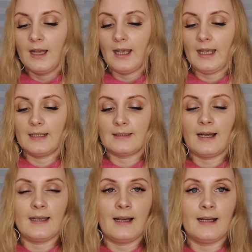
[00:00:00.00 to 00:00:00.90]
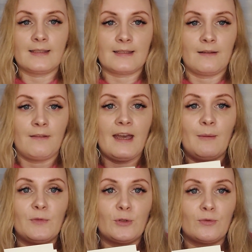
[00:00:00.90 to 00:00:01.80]
and I ask
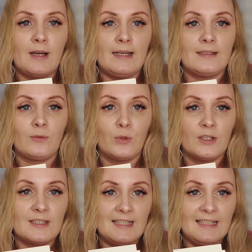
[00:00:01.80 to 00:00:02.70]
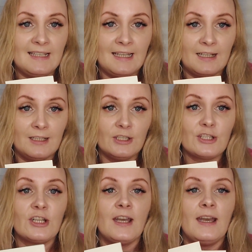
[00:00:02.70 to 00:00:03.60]
them to write words in
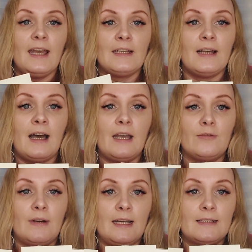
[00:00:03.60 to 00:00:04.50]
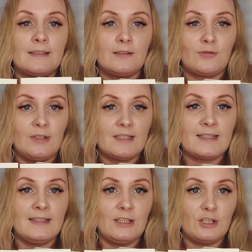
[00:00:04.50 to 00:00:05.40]
English and I write
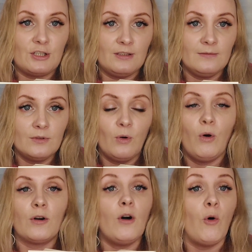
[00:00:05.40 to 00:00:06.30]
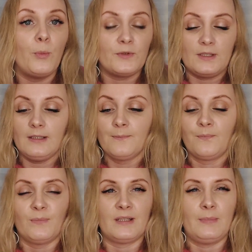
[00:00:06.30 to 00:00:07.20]
translation or opposite,
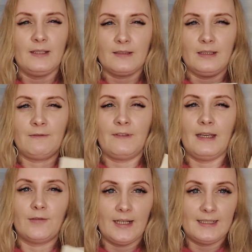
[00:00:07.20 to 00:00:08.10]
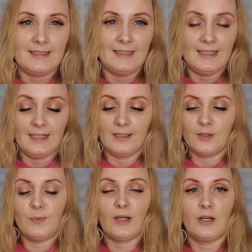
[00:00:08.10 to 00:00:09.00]
but better if they write it in
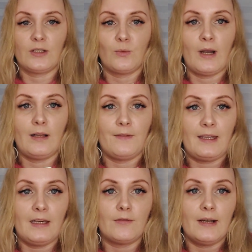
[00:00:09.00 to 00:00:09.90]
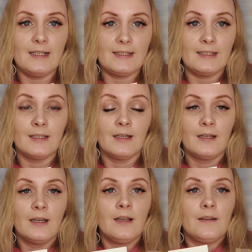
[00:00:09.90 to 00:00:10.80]
English because while they are writing,
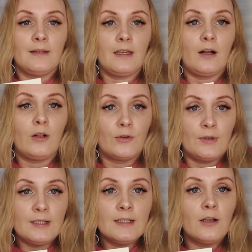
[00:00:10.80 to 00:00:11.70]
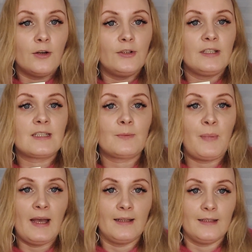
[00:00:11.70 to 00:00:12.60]
they are already learning
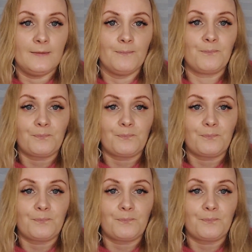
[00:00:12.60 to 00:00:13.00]
spelling.